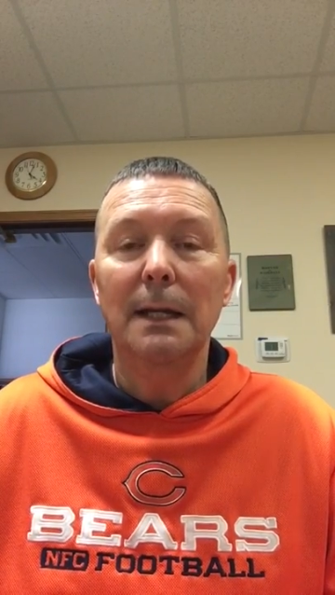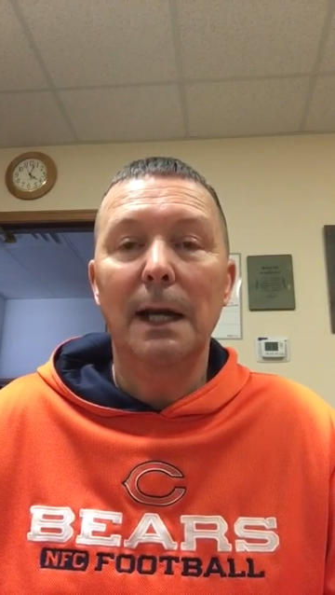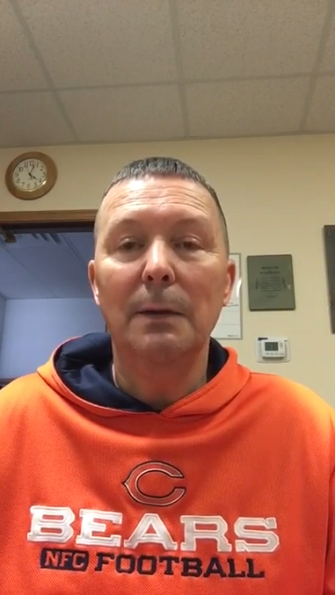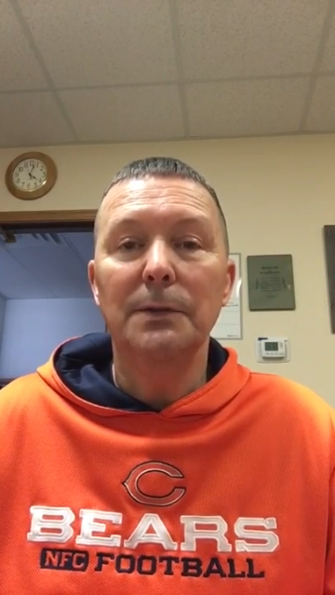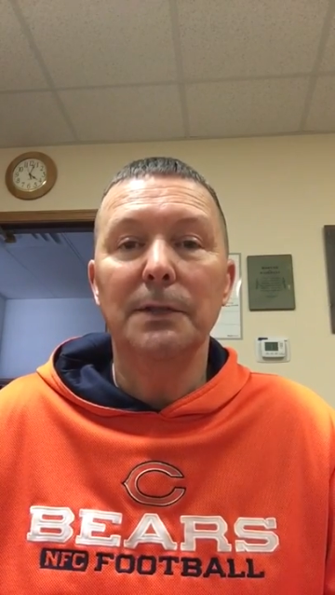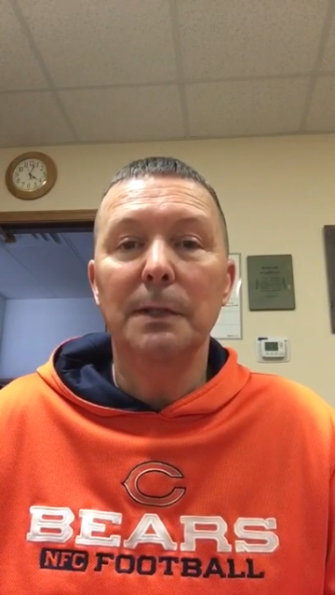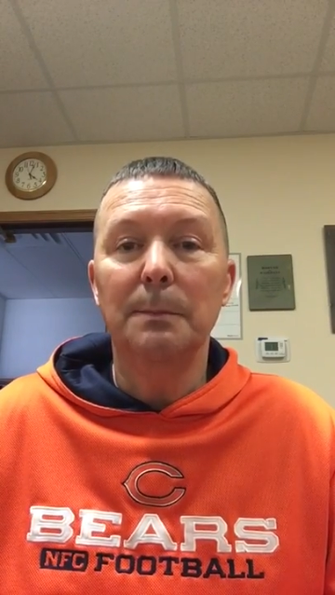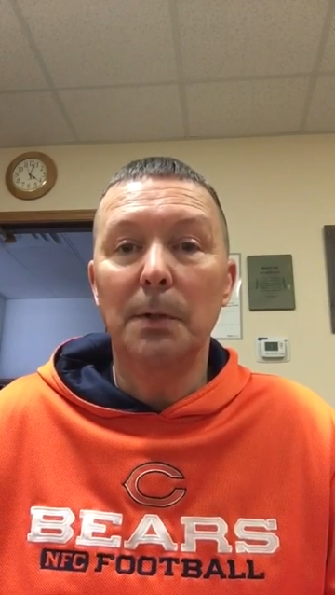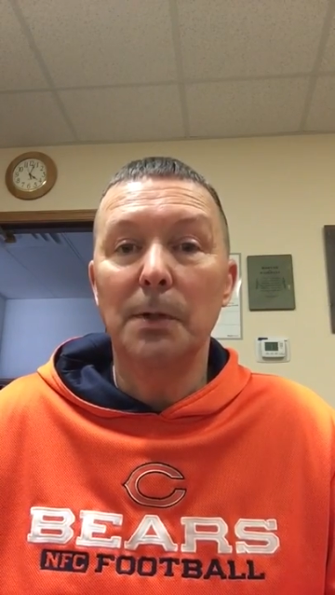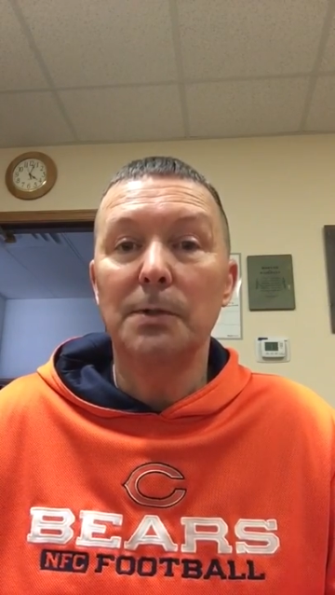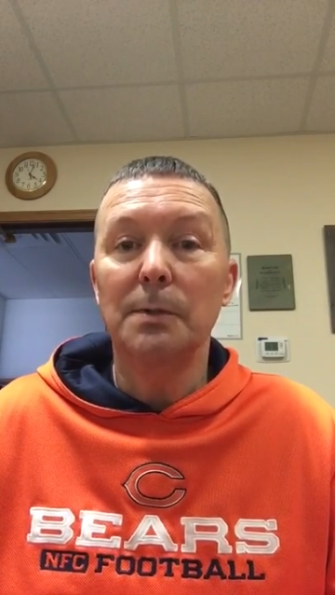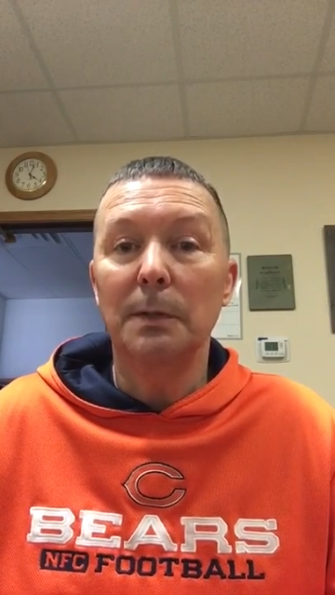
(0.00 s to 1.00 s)
I was in a
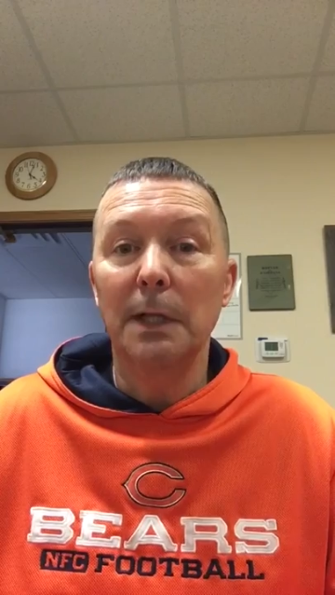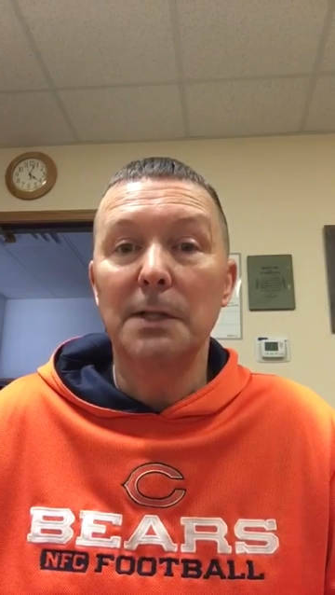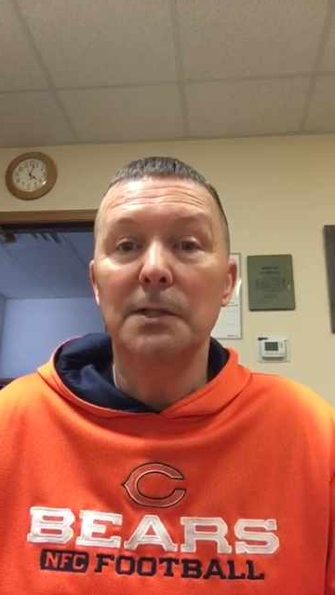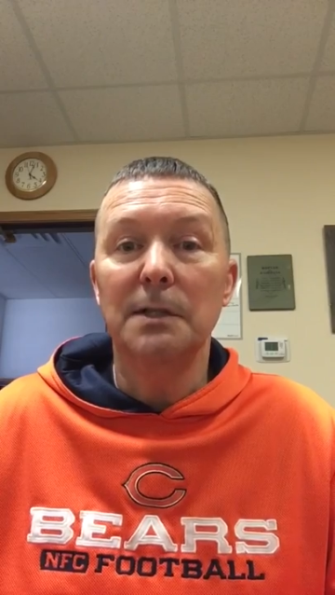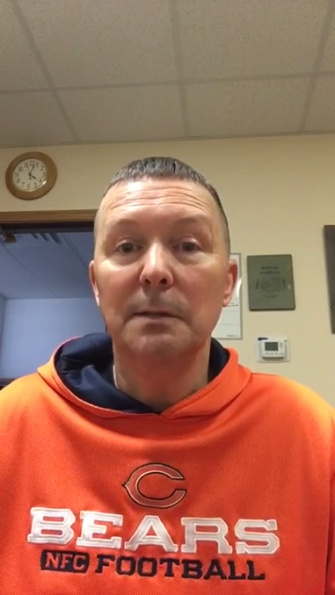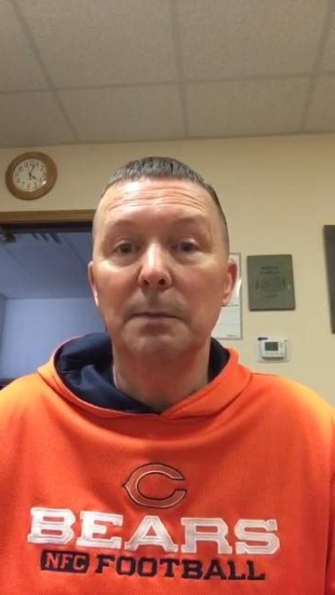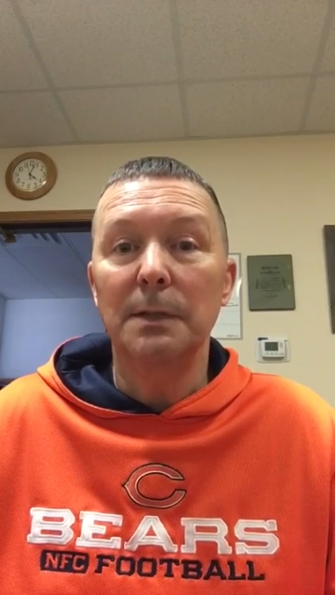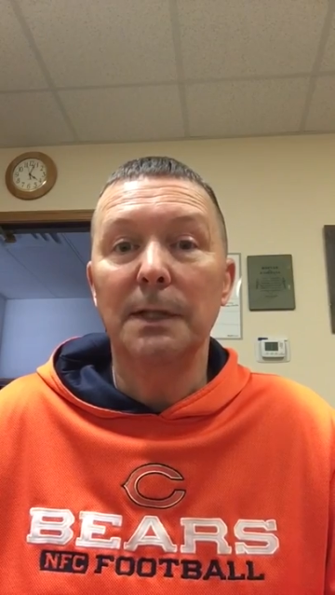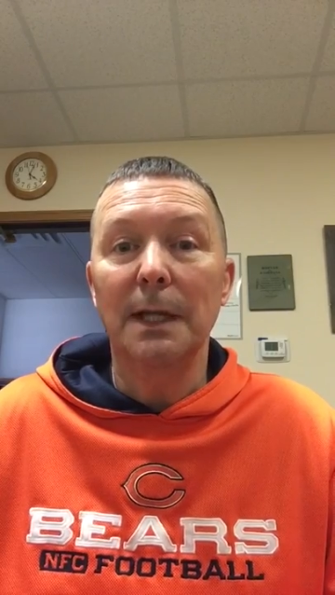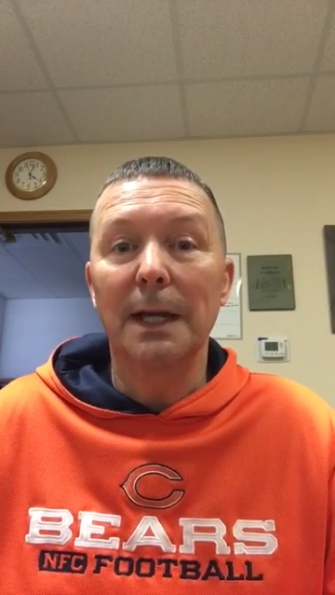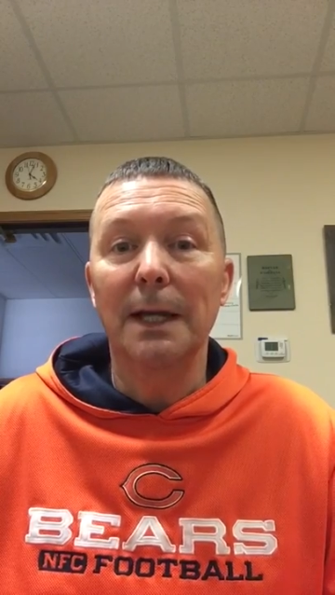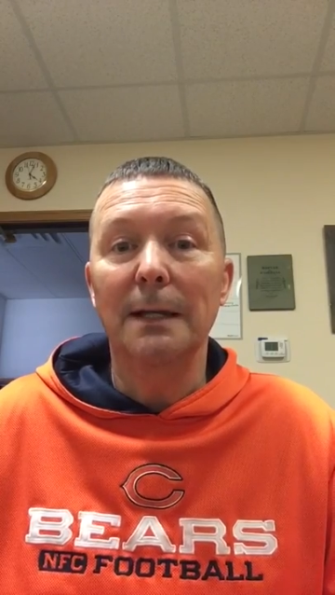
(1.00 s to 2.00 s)
personal relationship with
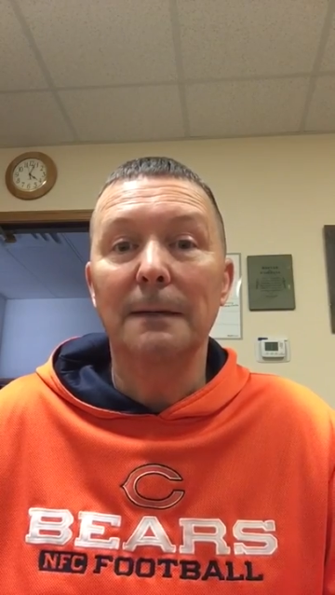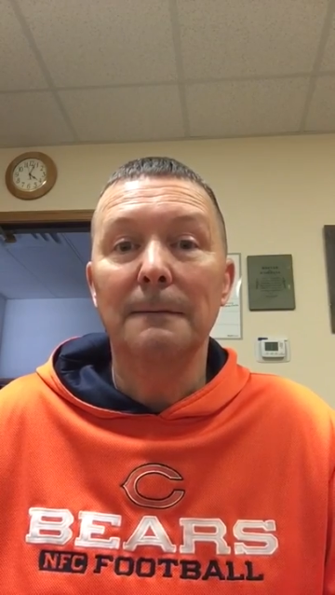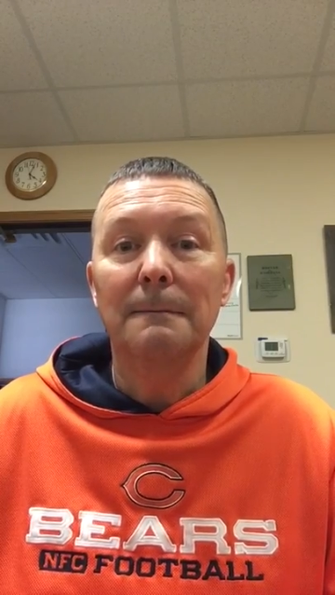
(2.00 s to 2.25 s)
God.